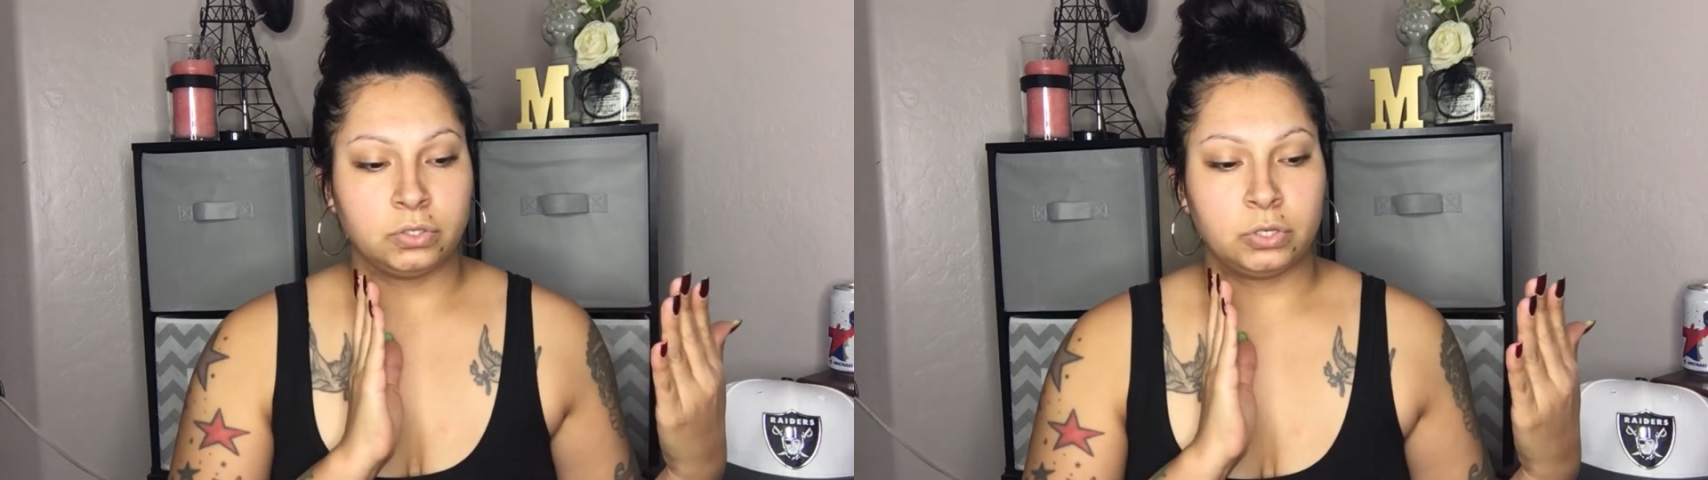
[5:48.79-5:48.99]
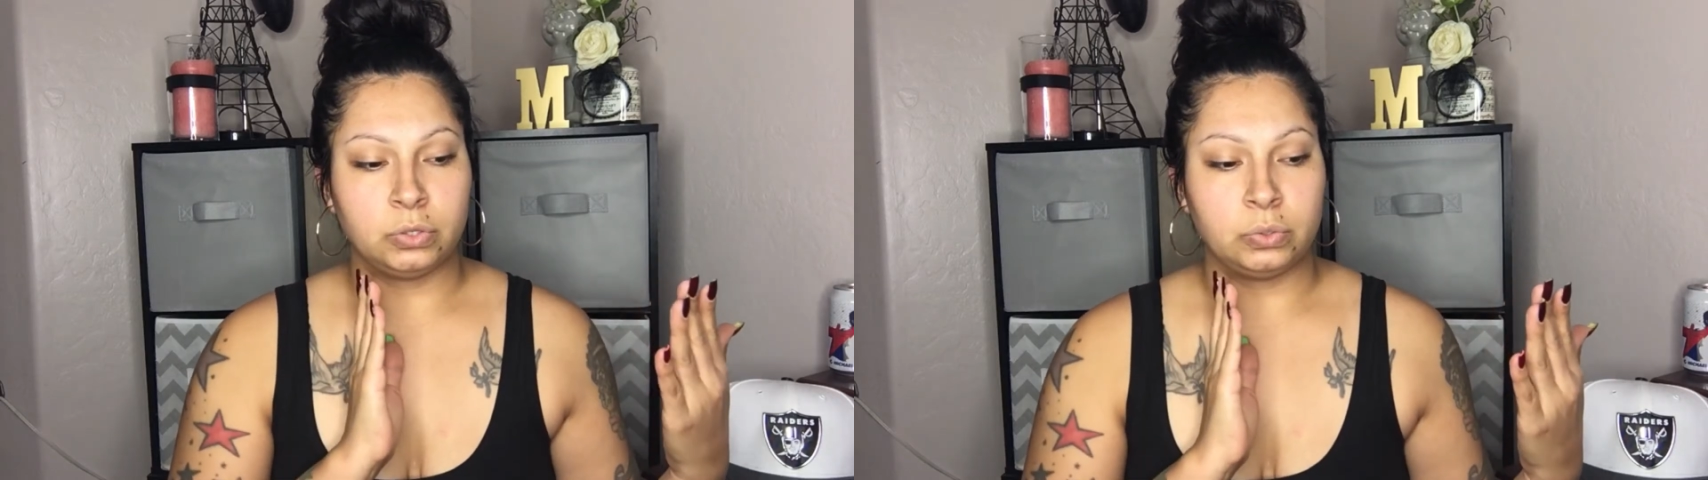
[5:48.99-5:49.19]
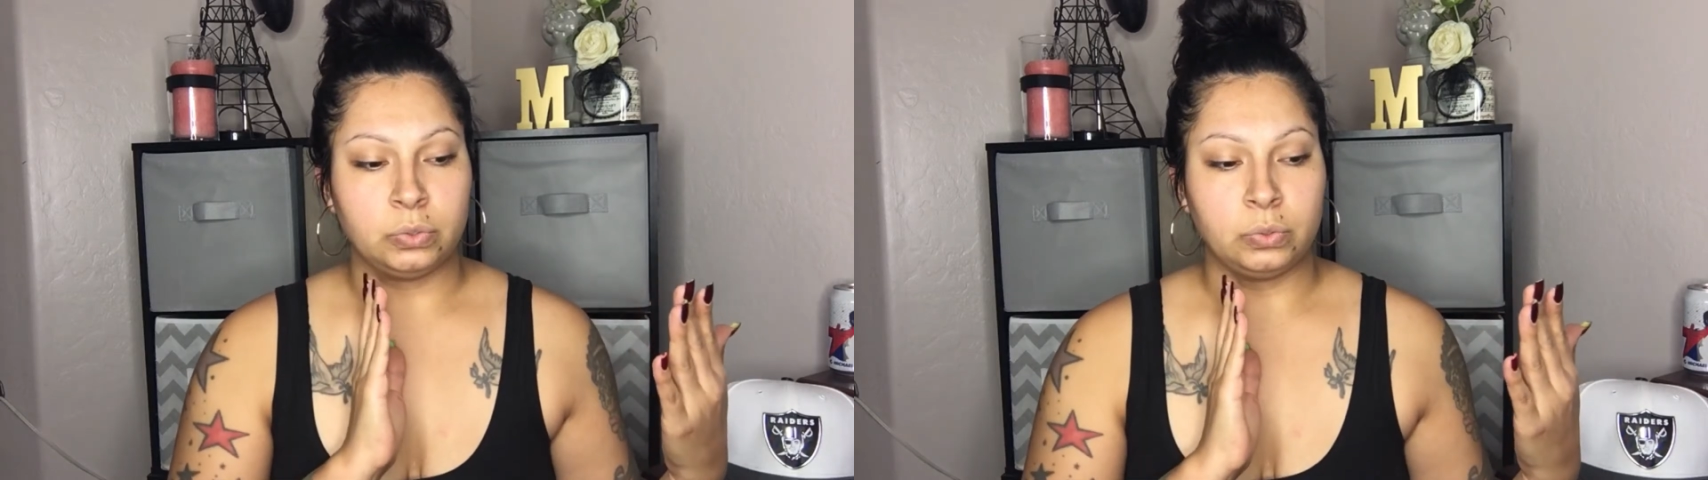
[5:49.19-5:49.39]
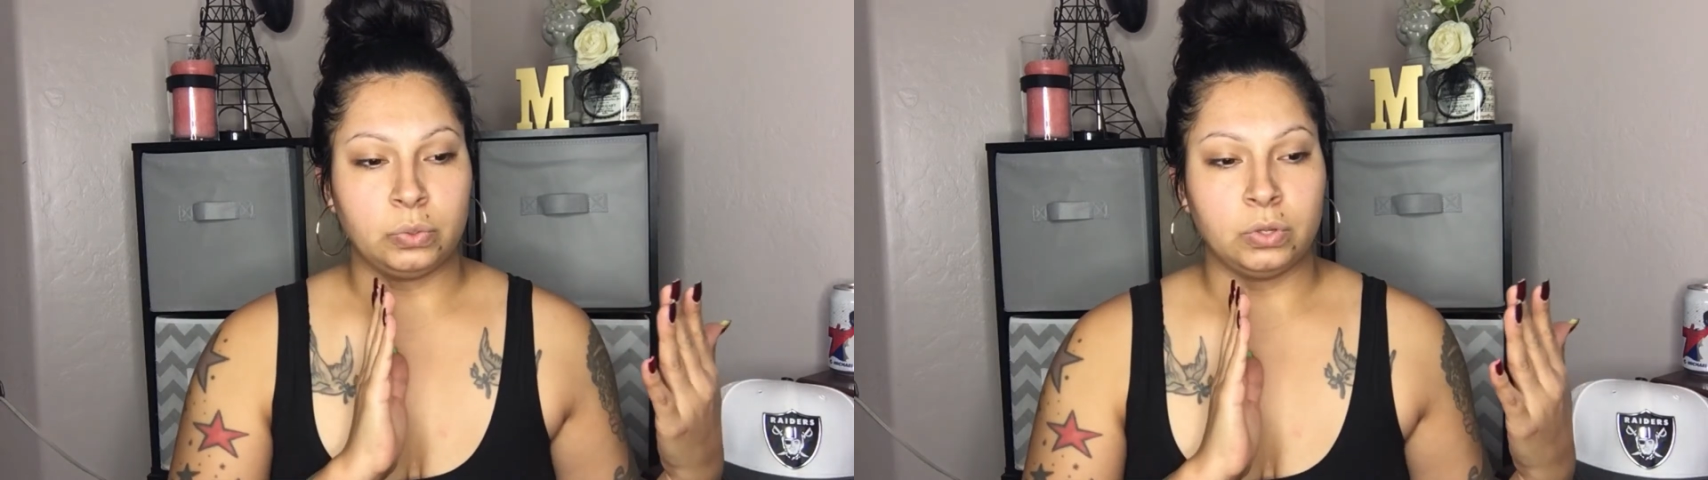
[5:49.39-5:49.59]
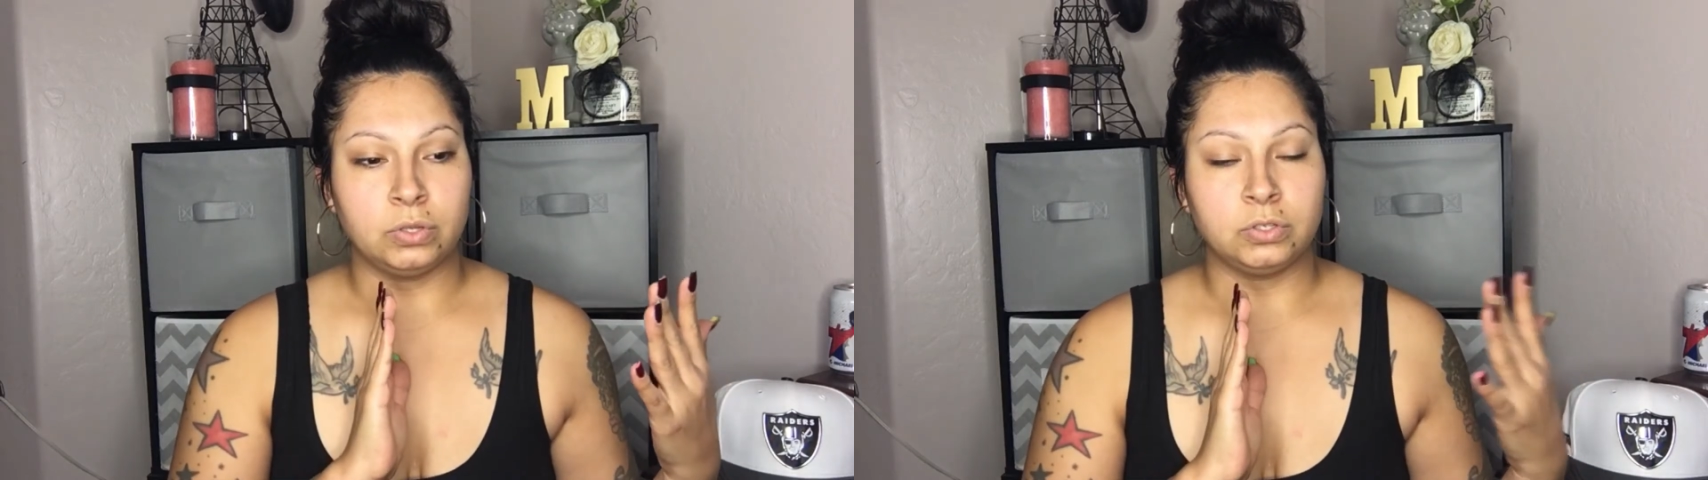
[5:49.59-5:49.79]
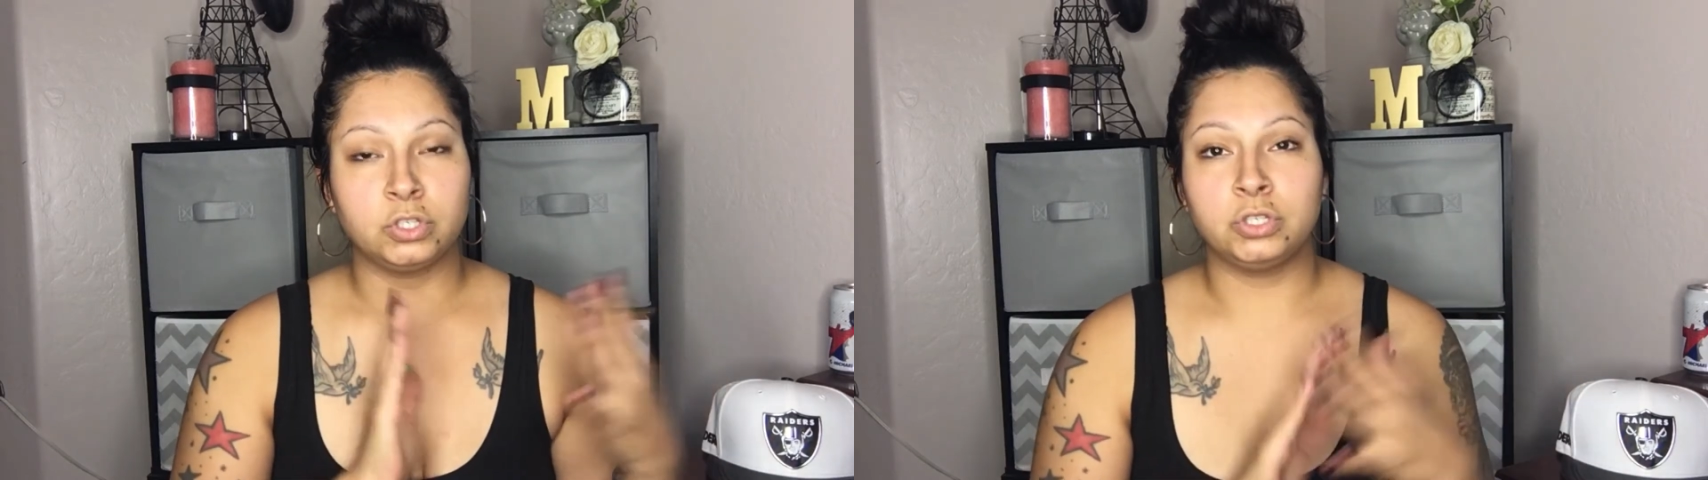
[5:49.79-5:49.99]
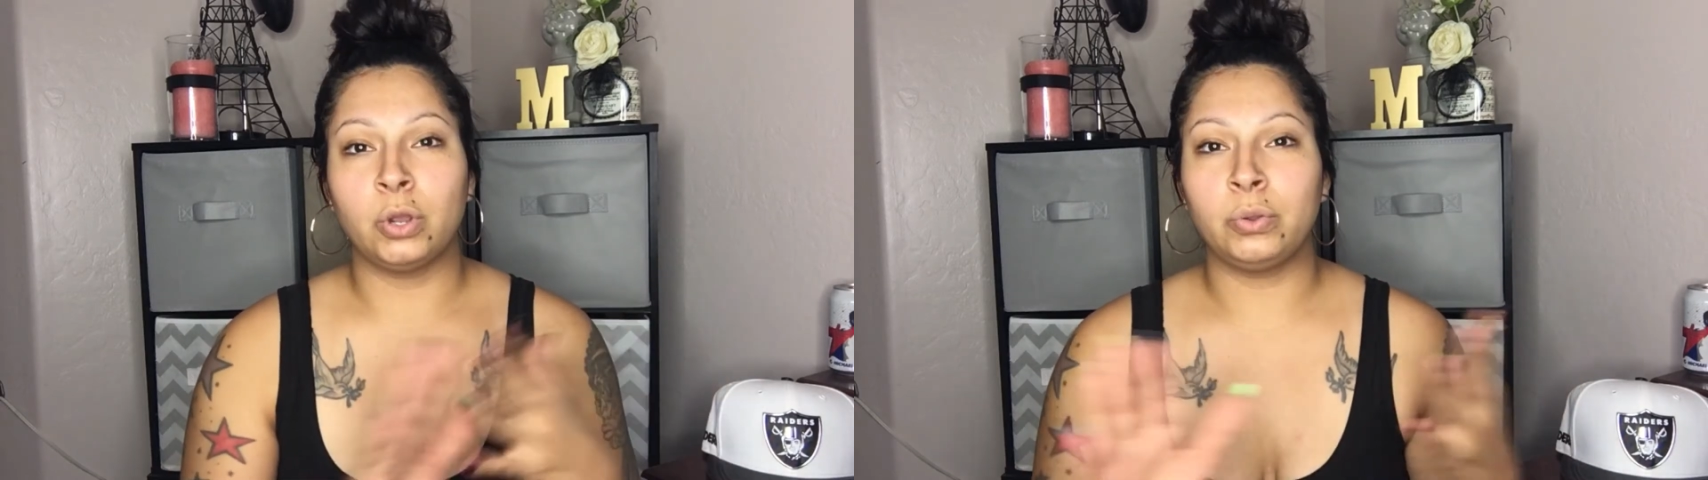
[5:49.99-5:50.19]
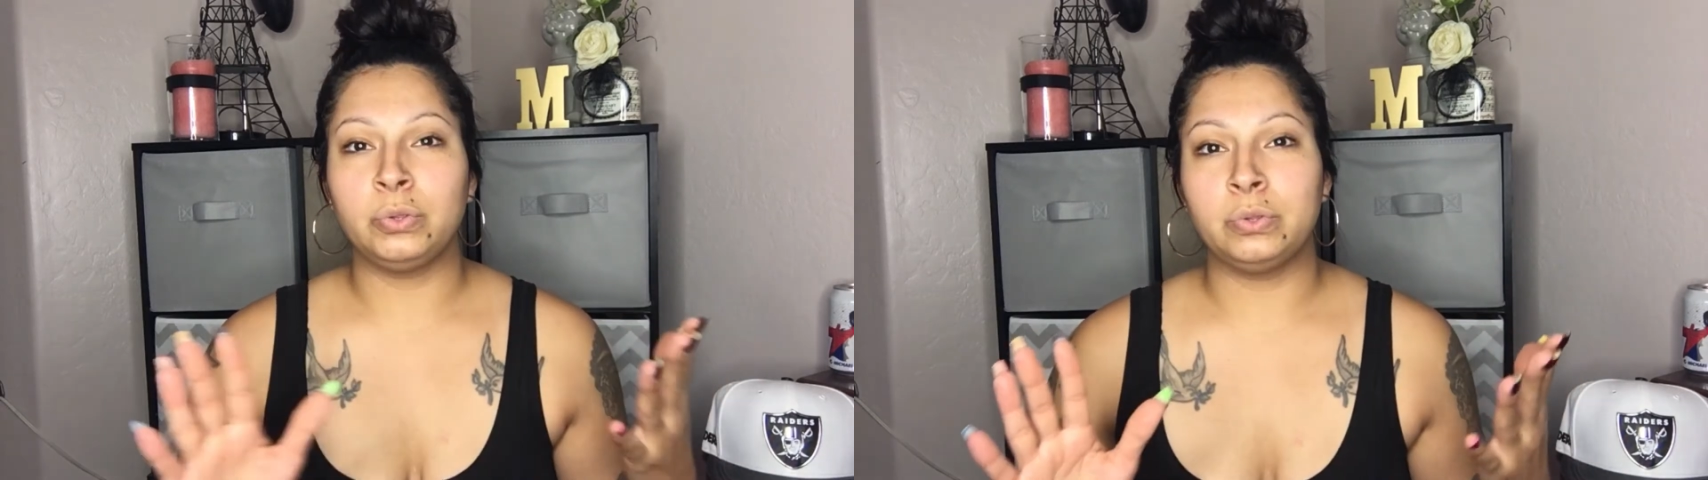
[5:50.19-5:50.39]
to
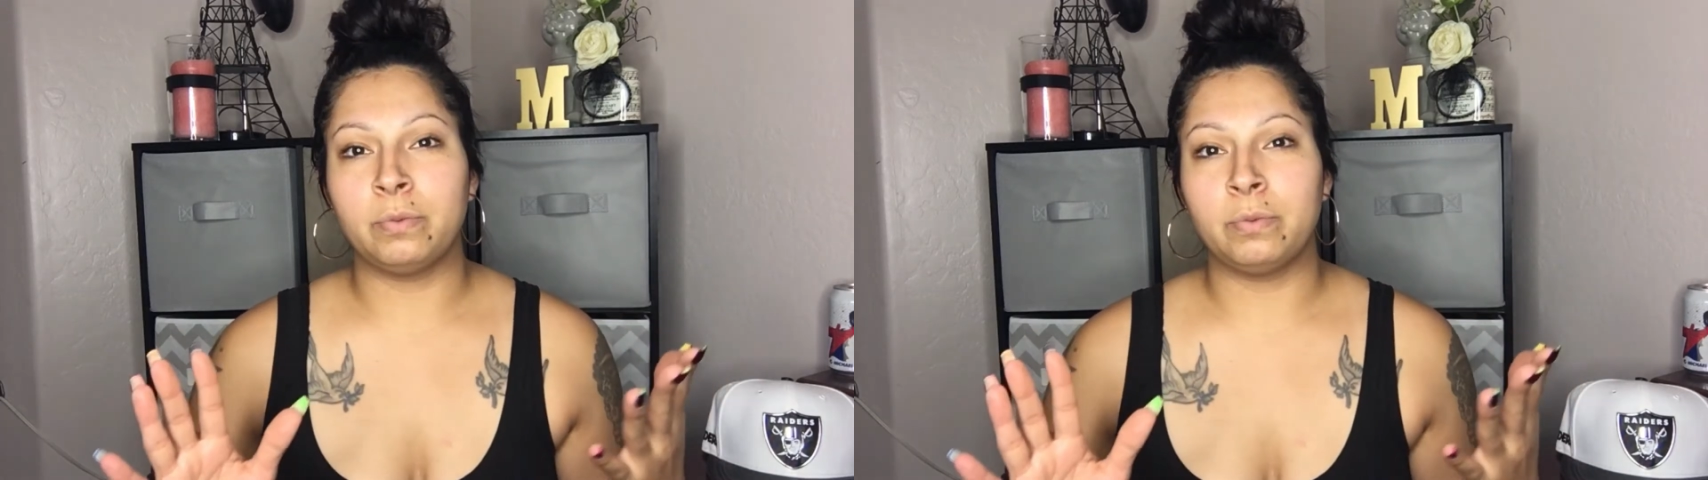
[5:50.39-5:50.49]
show you